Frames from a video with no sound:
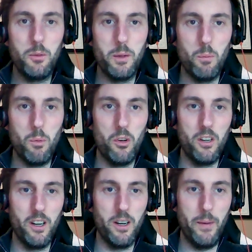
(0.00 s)
bit
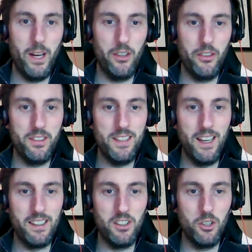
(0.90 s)
more about the
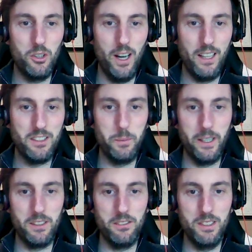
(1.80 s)
technical
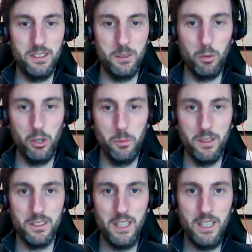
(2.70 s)
aspect of these
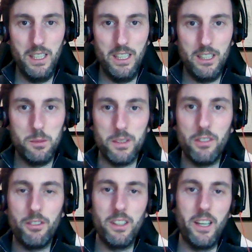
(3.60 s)
deployments?
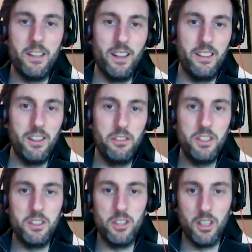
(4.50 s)
specifically, I'd, I'd love you
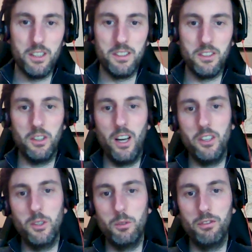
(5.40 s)
to talk us through how
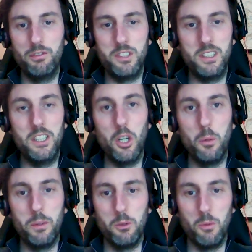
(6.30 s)
you see
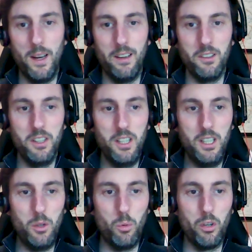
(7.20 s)
Open RAN
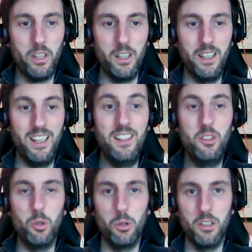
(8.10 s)
working
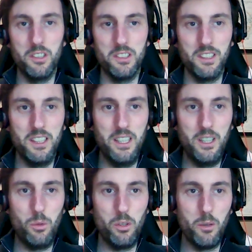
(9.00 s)
indoors and
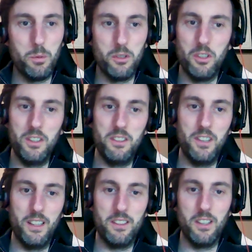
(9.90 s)
what opportunities
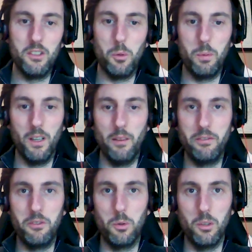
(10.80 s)
that does open up
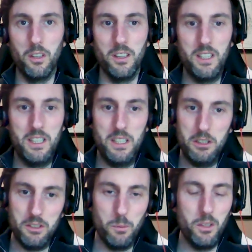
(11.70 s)
for
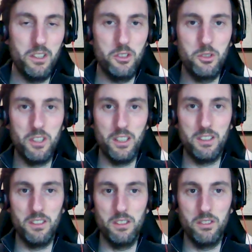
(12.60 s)
some of these use
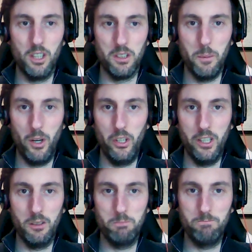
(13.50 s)
cases you've talked about here.